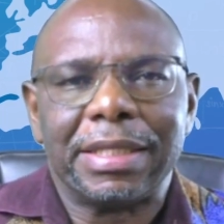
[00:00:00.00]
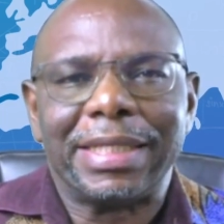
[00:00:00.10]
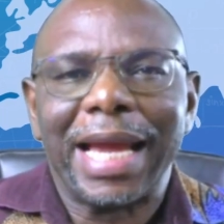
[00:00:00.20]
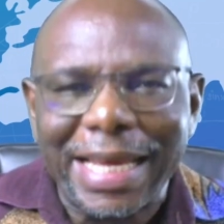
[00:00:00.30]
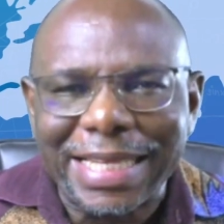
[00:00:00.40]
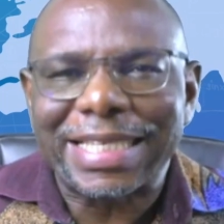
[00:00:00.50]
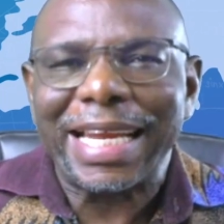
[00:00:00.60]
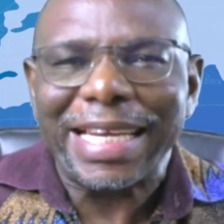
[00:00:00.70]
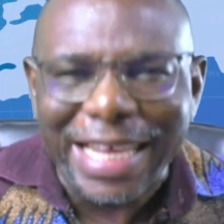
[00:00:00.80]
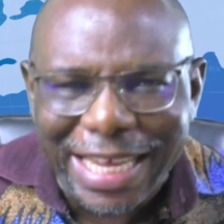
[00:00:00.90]
there is
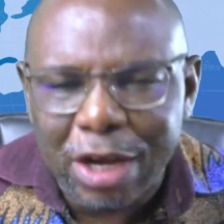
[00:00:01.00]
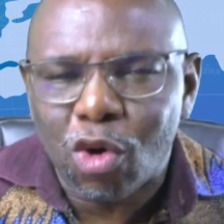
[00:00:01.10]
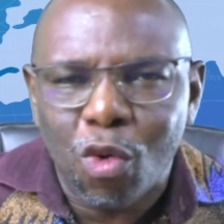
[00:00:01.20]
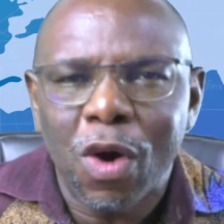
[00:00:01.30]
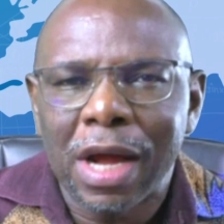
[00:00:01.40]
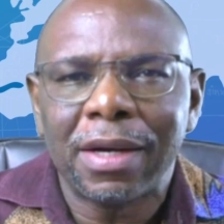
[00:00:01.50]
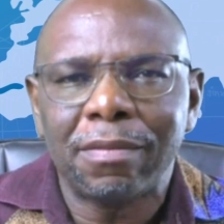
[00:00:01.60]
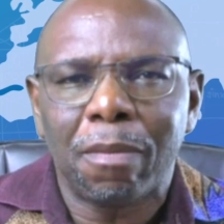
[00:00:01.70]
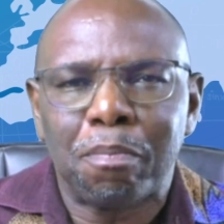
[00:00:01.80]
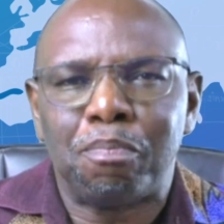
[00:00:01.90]
an
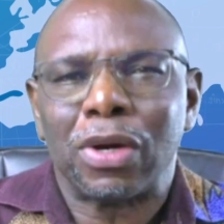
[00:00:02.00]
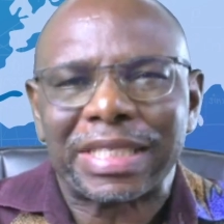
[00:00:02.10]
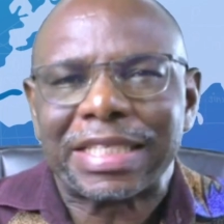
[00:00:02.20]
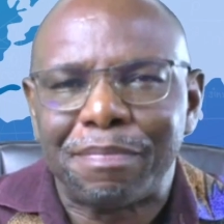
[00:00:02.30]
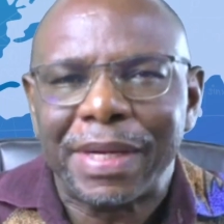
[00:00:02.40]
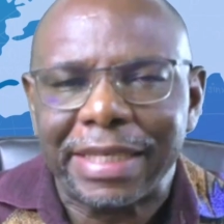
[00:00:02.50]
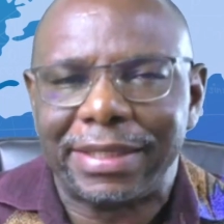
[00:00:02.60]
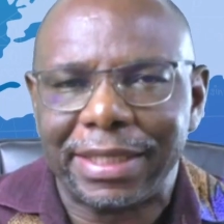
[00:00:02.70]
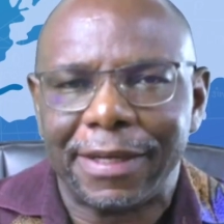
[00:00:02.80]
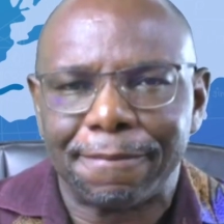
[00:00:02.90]
equal
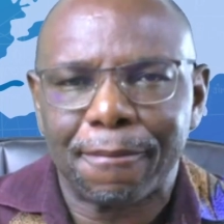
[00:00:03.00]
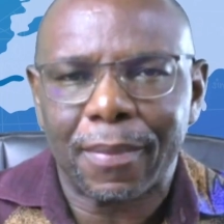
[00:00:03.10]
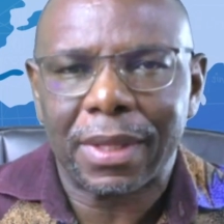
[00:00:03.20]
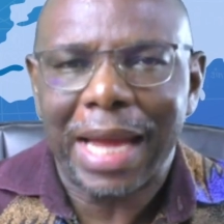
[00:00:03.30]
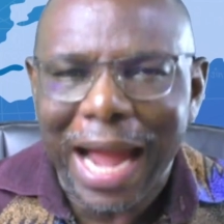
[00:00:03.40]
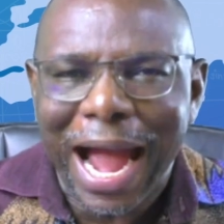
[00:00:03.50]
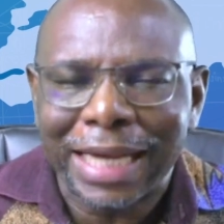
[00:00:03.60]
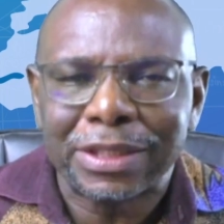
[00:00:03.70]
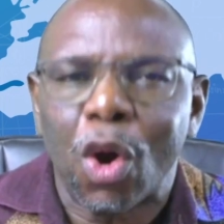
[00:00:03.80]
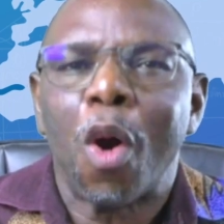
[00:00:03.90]
possibility
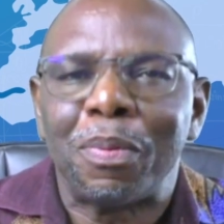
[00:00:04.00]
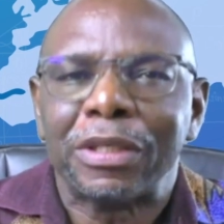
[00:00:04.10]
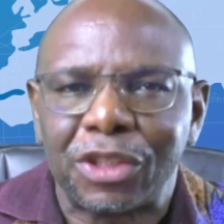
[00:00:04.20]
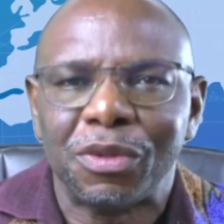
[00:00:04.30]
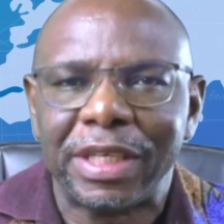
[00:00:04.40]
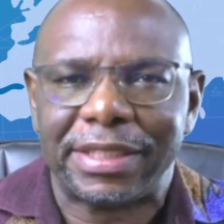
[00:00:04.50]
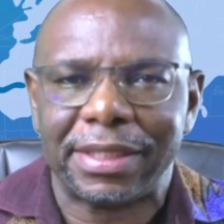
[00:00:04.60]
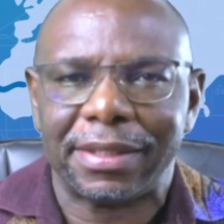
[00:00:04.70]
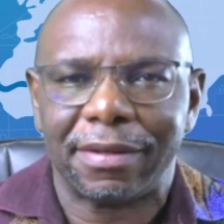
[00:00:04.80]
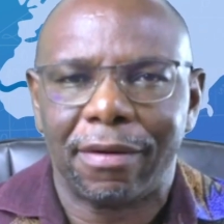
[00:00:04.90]
and
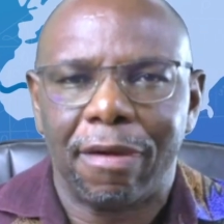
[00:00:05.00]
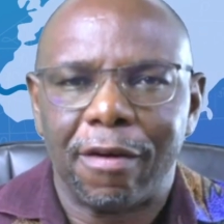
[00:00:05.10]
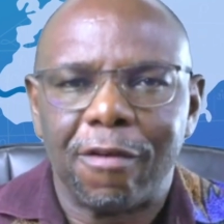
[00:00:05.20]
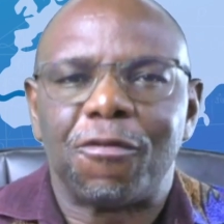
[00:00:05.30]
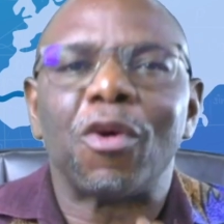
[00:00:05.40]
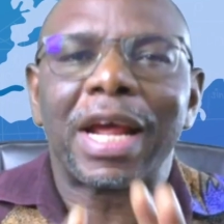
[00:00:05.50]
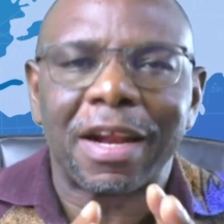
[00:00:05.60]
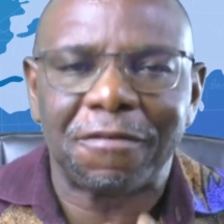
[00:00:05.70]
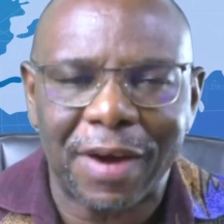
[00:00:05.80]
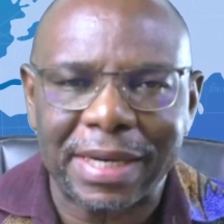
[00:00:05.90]
opportunity for
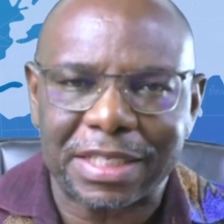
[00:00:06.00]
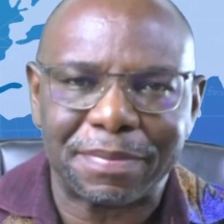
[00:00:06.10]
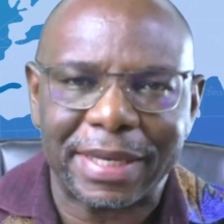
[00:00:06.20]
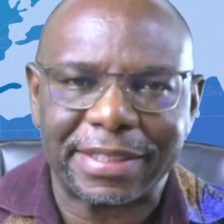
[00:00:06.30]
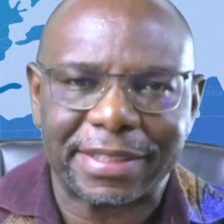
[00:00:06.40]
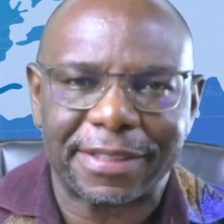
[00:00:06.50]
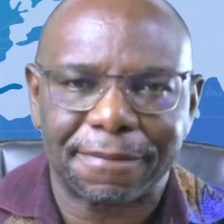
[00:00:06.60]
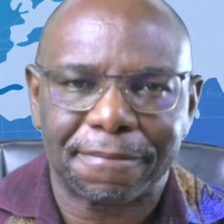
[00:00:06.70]
an advancement.